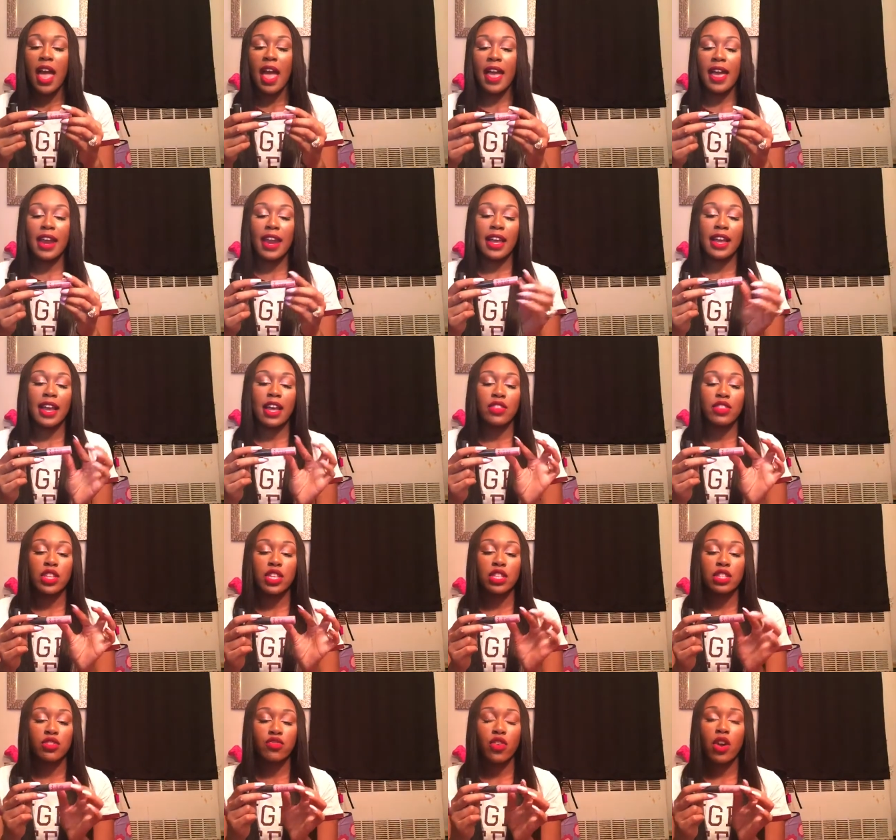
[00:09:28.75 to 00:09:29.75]
And I got
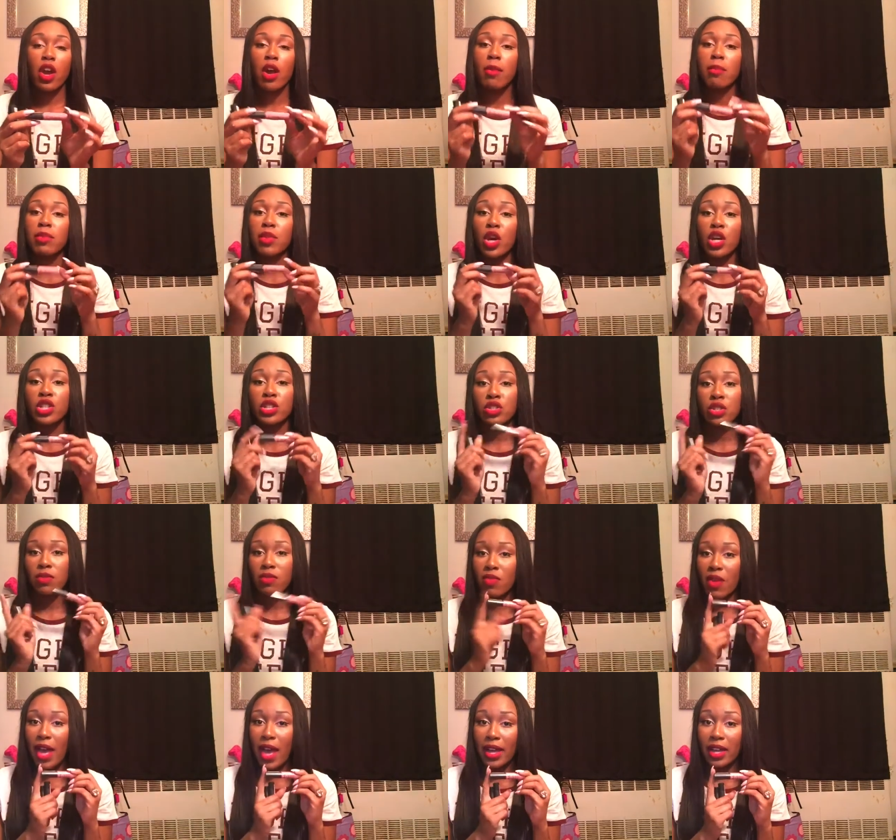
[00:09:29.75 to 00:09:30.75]
this from
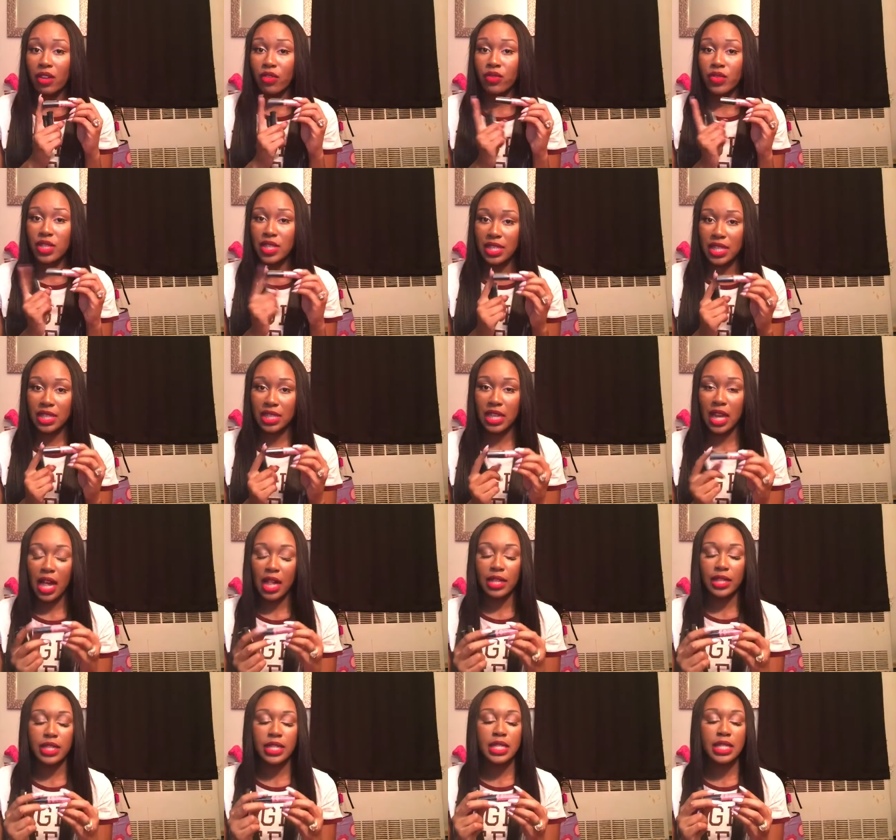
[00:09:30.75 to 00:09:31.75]
Nordstrom Rack for six
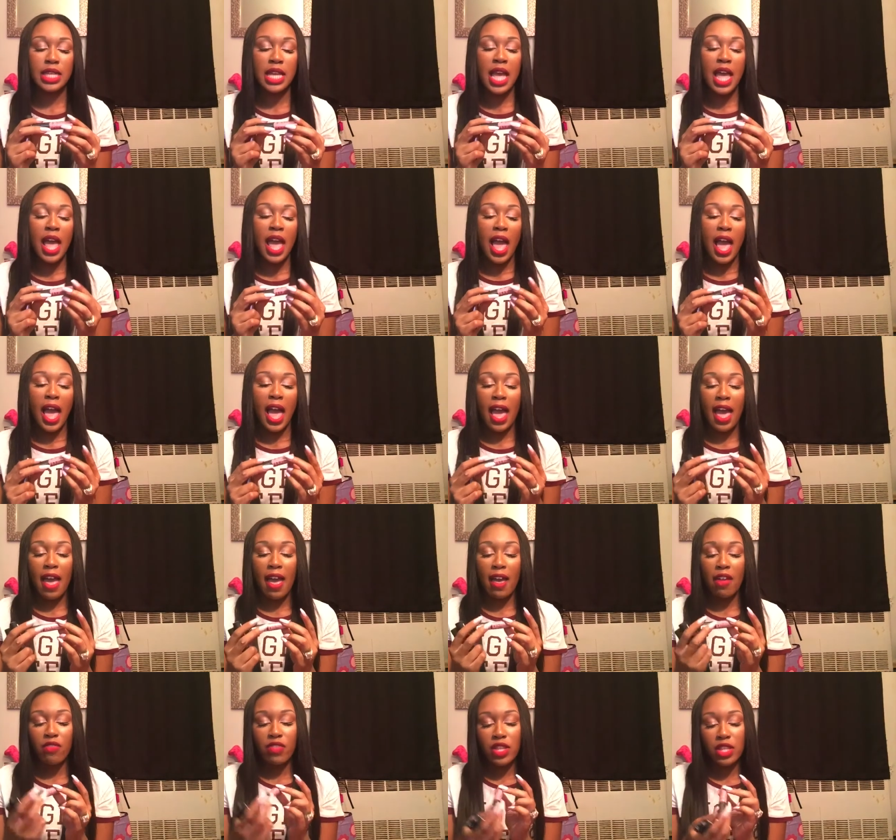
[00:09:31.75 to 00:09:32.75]
dollars.
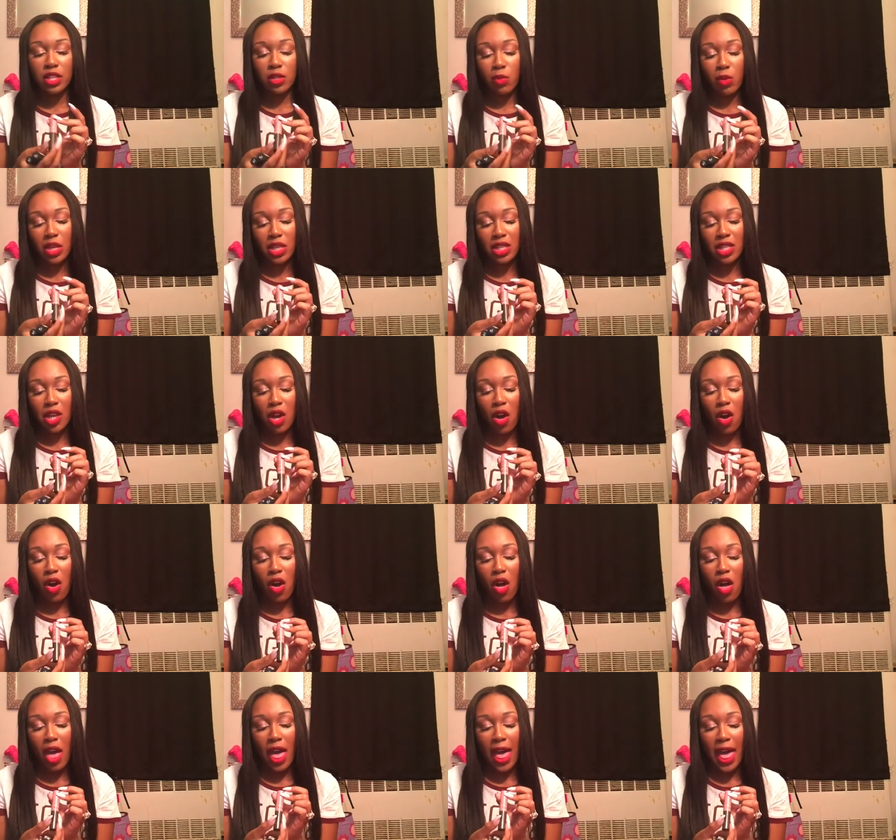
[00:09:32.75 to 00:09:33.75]
And this one is
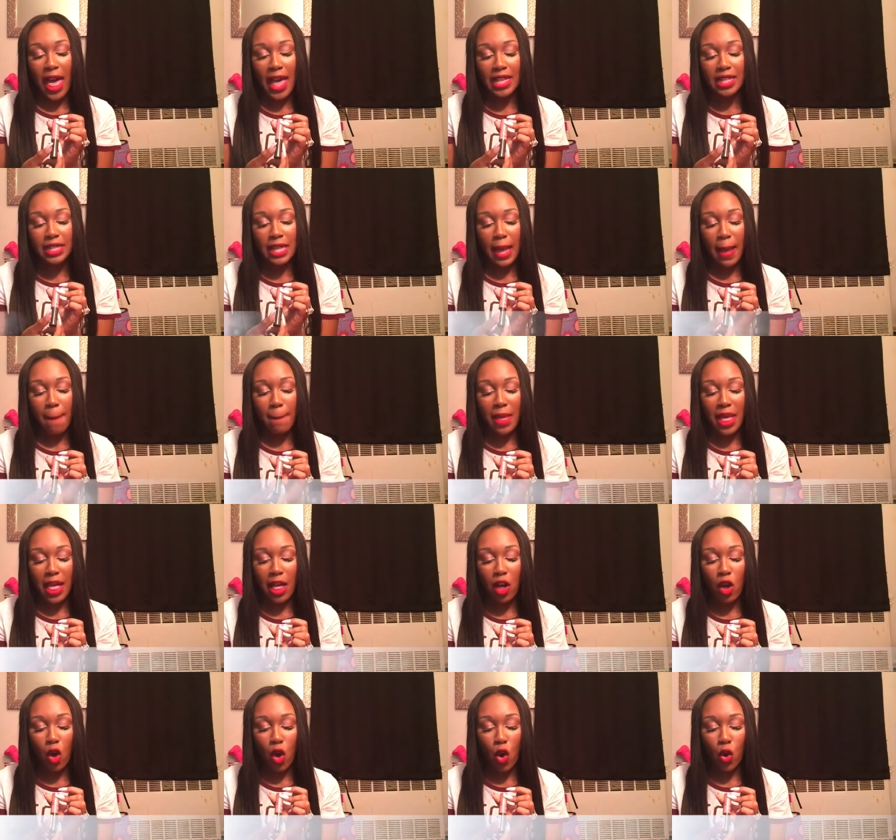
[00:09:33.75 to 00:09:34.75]
called
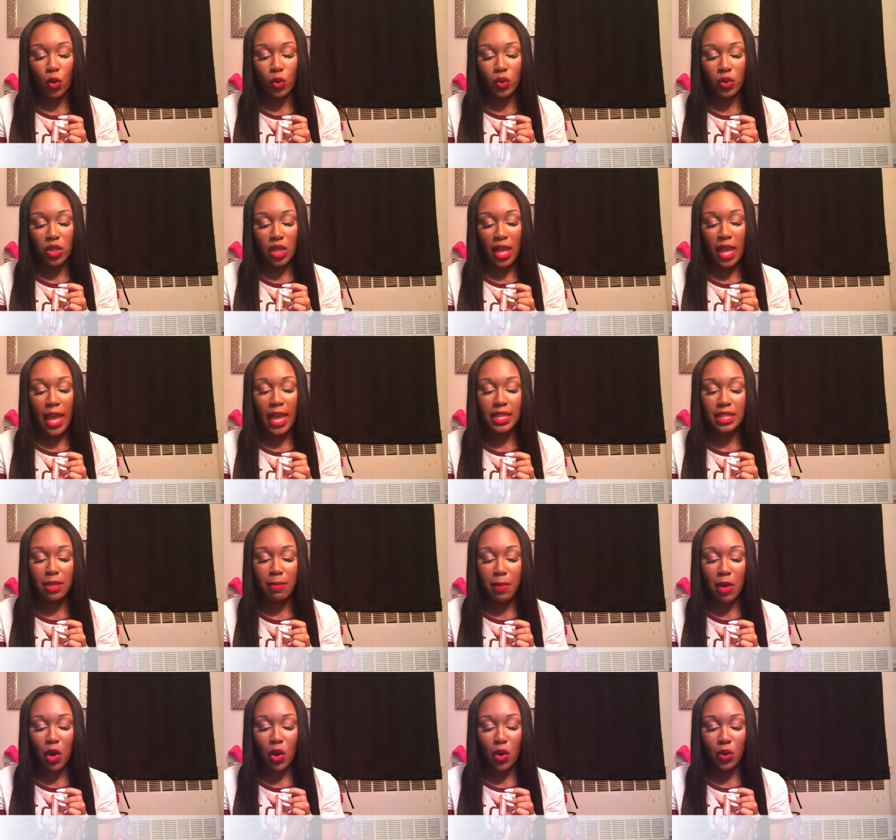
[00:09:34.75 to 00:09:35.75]
SML
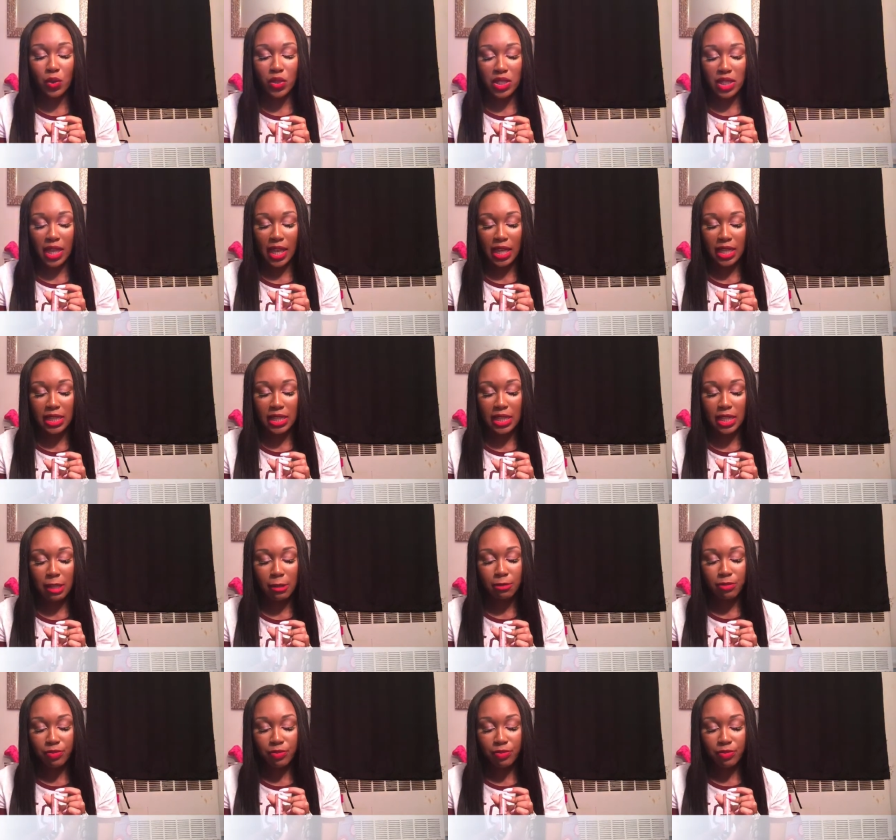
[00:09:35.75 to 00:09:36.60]
SML 06